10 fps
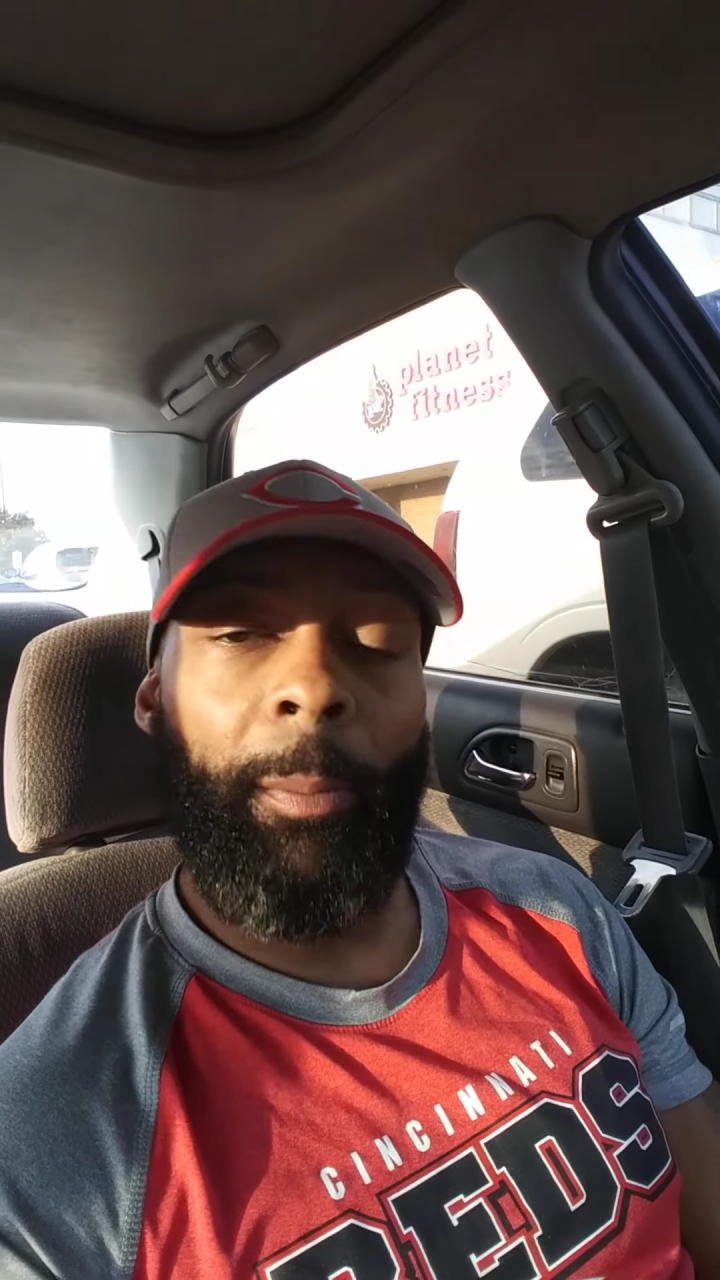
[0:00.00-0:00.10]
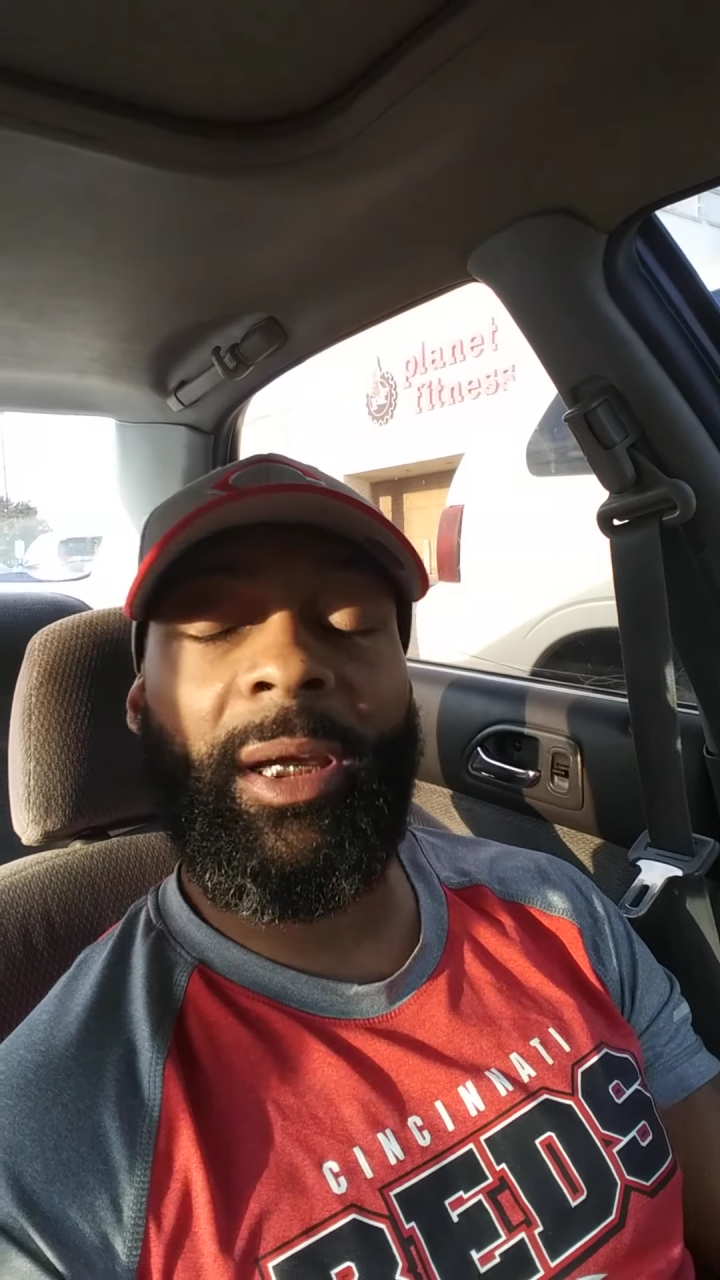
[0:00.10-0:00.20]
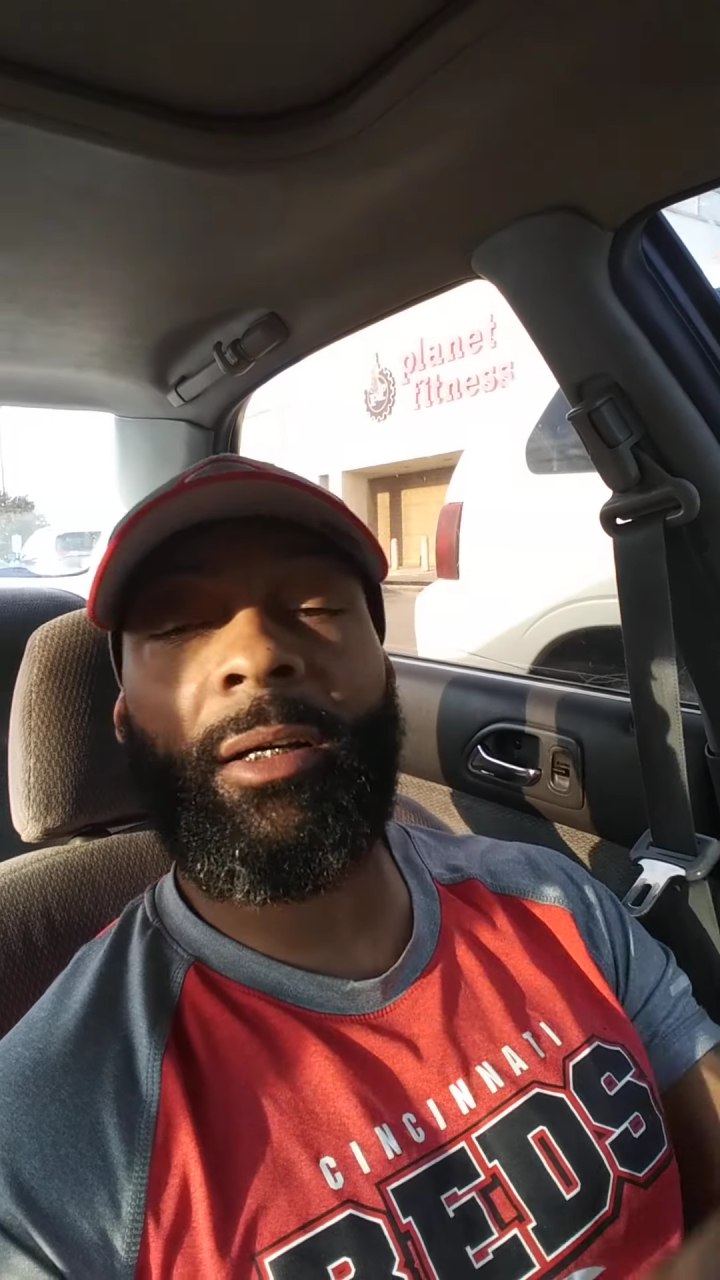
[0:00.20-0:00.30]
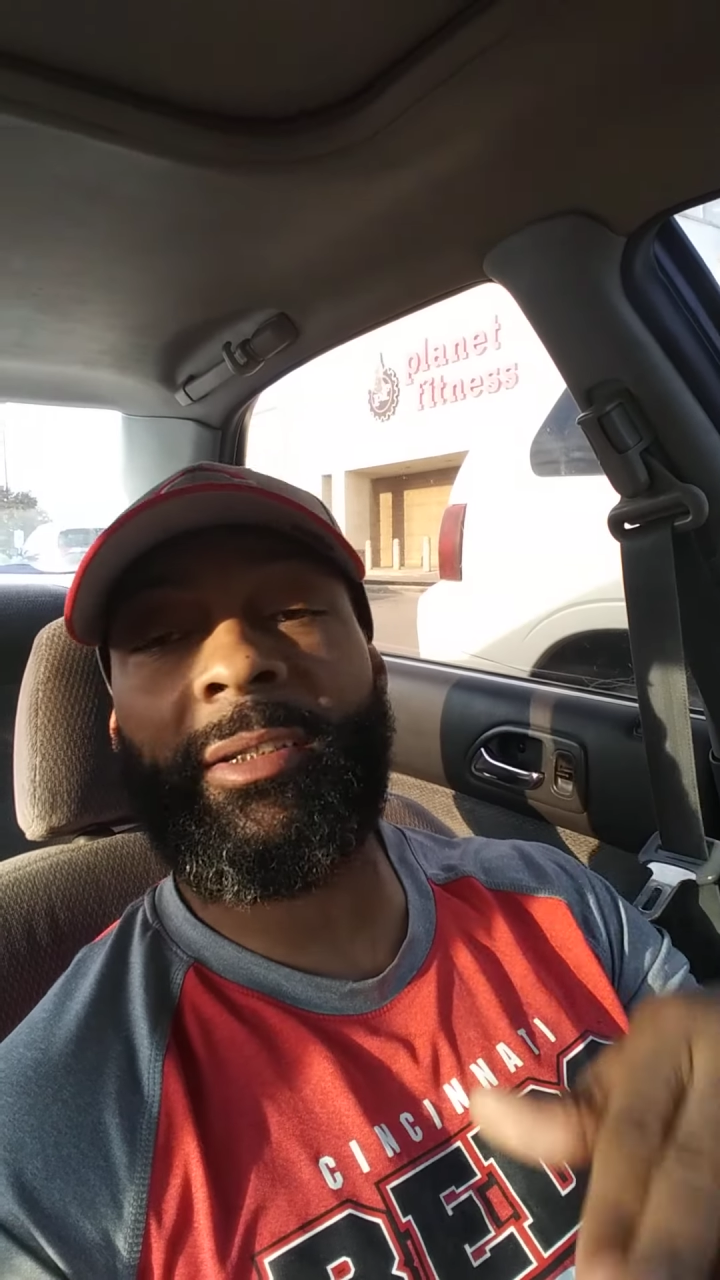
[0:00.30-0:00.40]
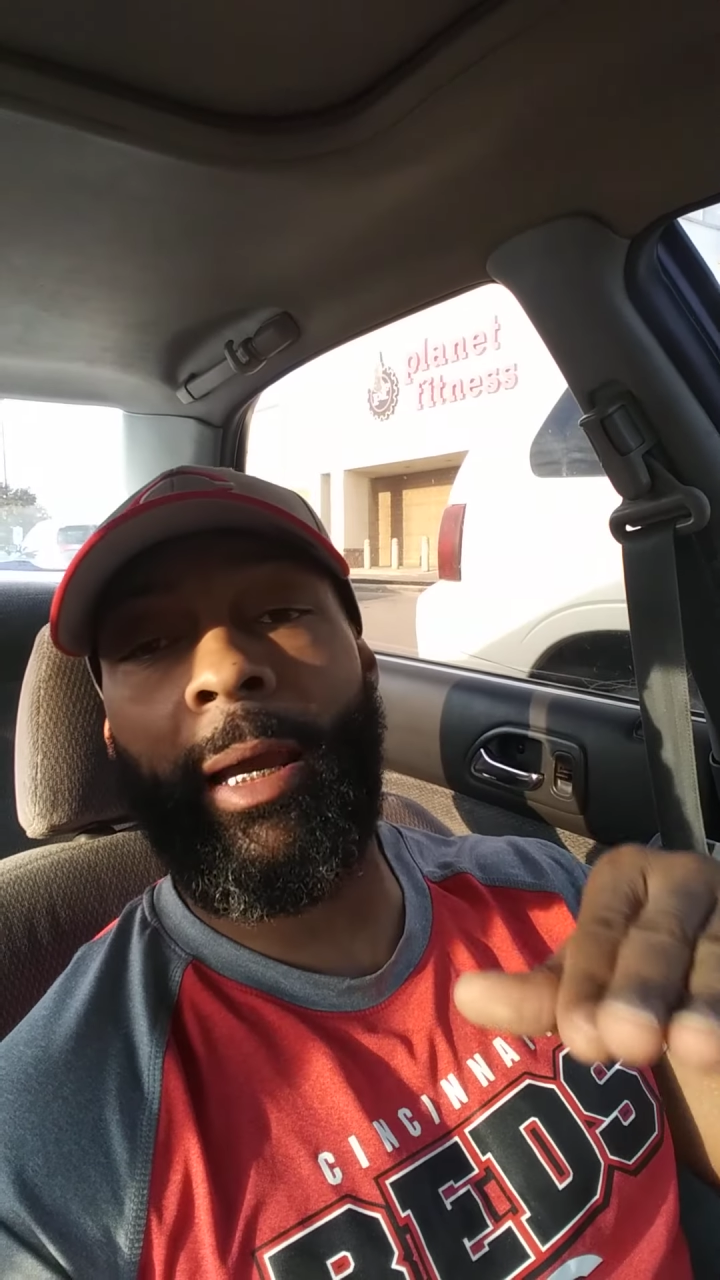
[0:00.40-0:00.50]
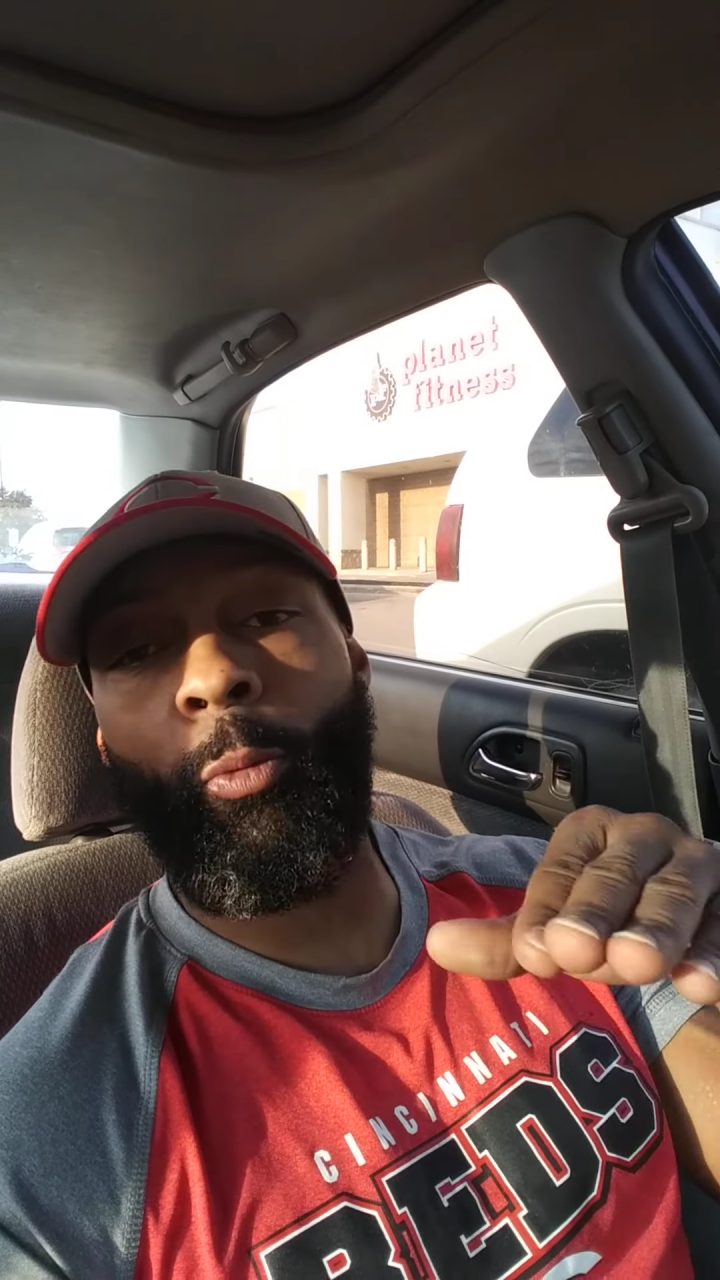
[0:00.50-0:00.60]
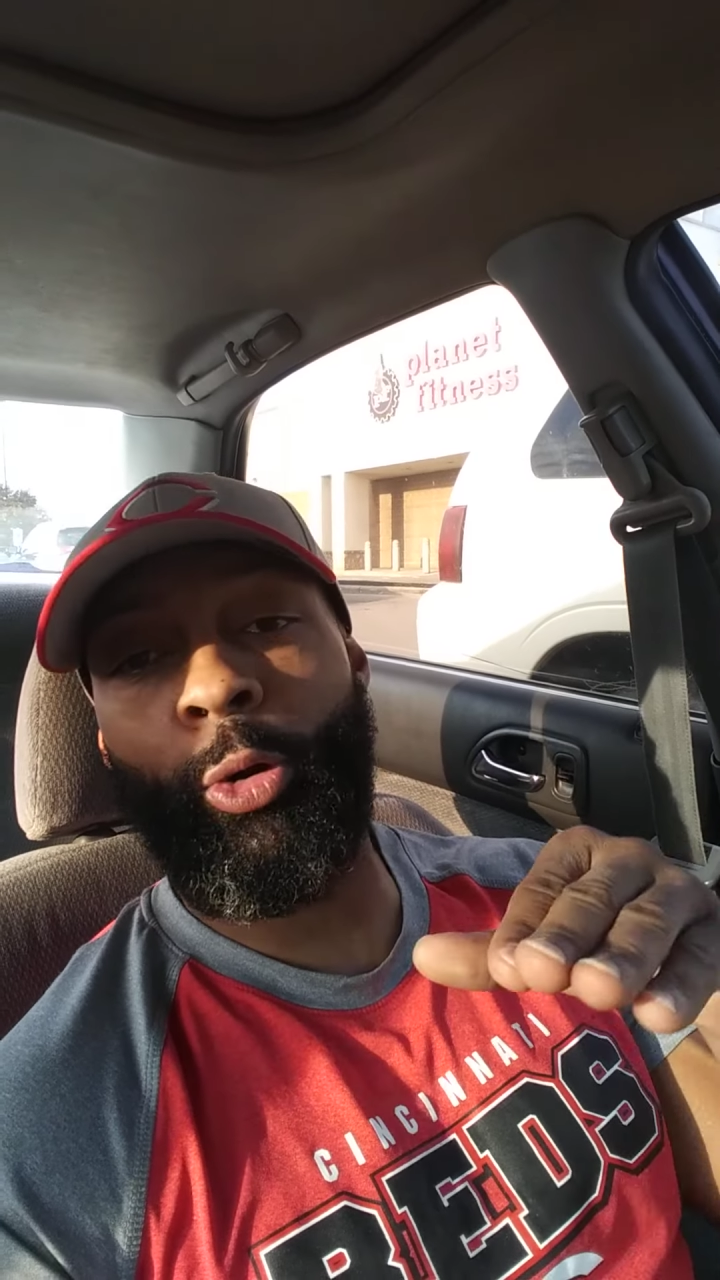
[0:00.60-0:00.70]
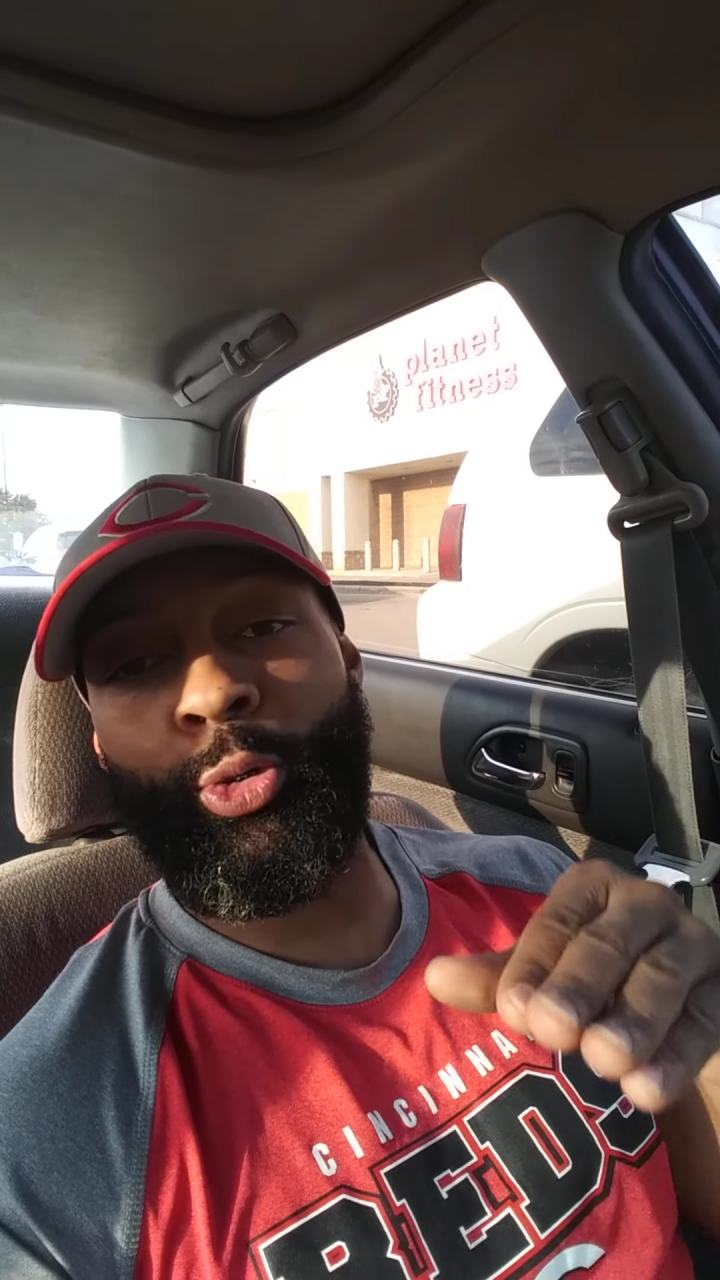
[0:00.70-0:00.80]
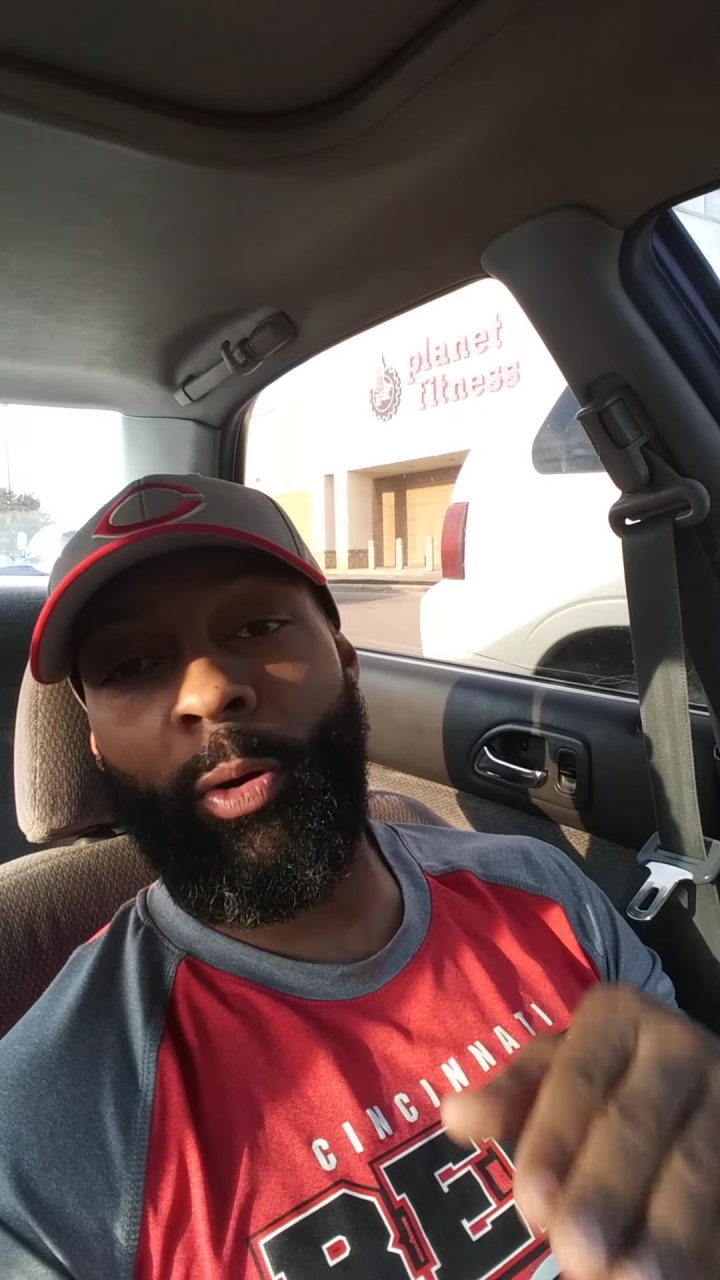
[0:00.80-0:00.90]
because they want